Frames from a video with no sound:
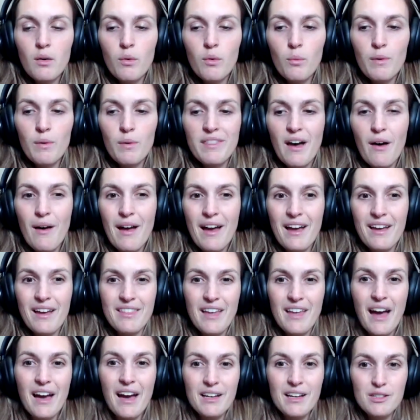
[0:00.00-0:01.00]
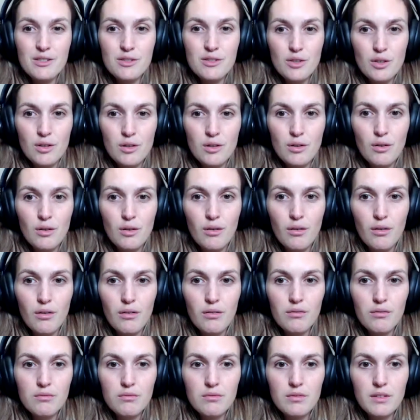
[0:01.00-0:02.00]
without the
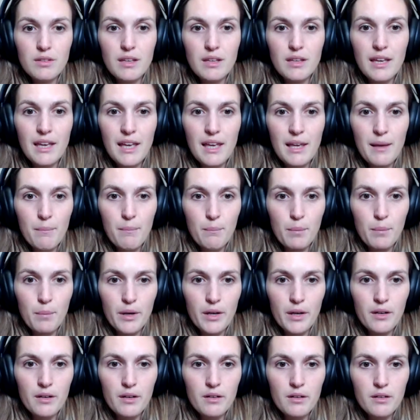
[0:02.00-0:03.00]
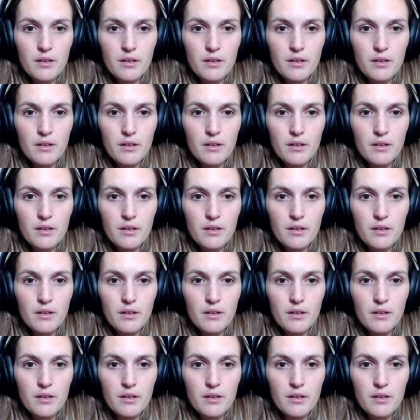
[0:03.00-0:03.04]
external input?